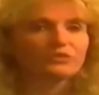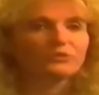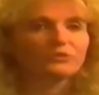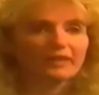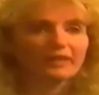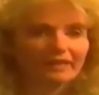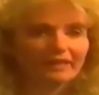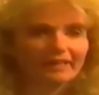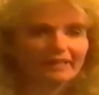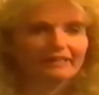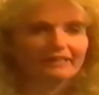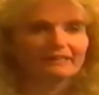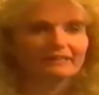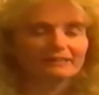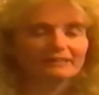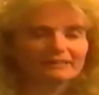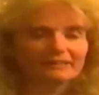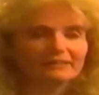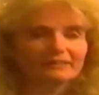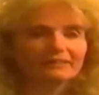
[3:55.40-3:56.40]
it's
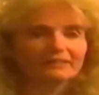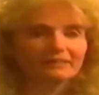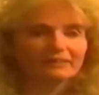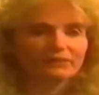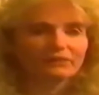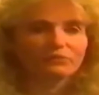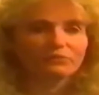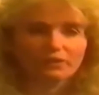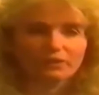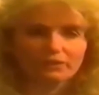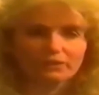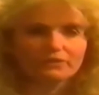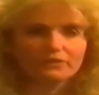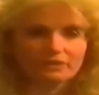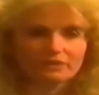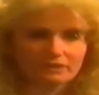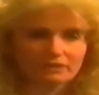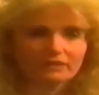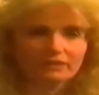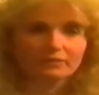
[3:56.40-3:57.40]
okay. They're there
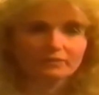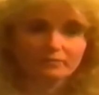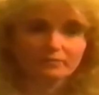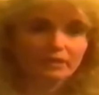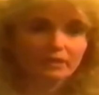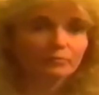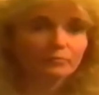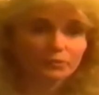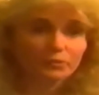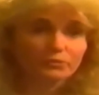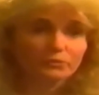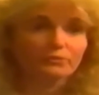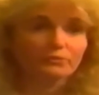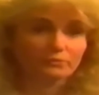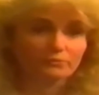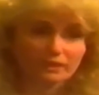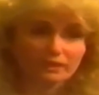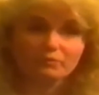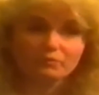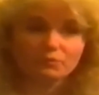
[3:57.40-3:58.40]
to help you.
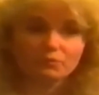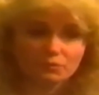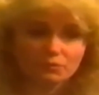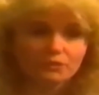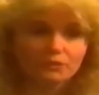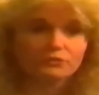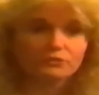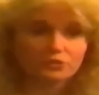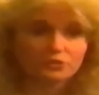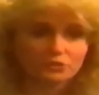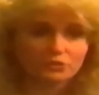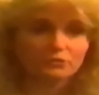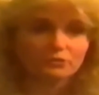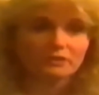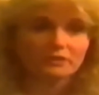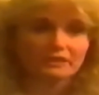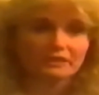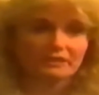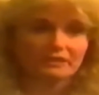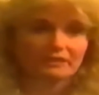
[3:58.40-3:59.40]
They won't hurt
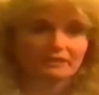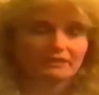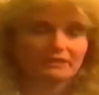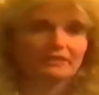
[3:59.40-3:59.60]
you.